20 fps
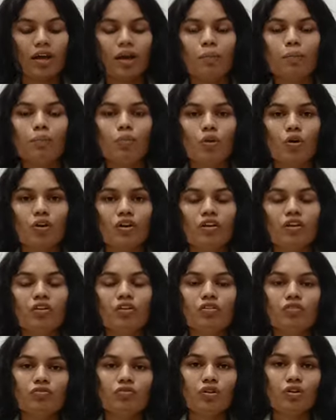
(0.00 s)
employee
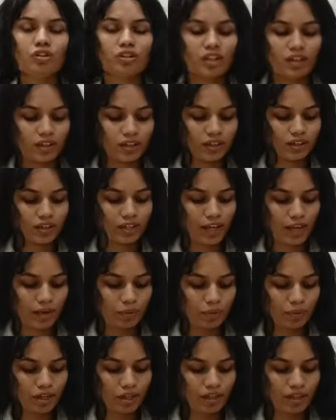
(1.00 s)
for their
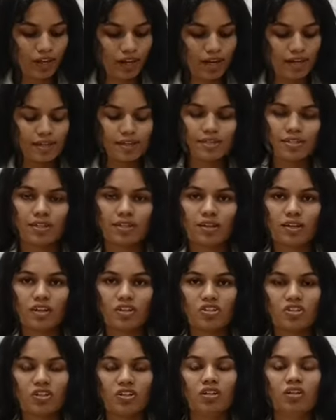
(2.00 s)
retirement and
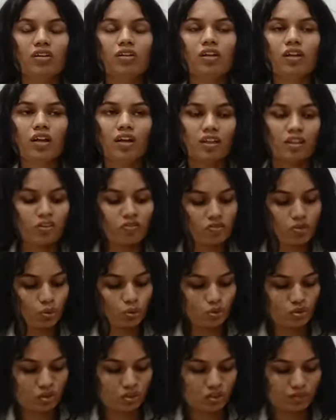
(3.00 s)
resignation in the
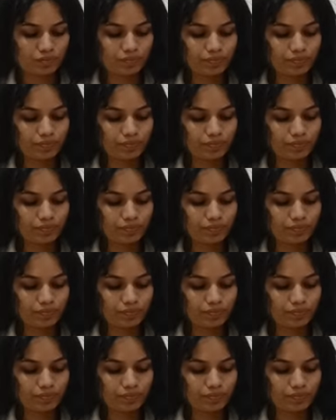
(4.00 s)
future.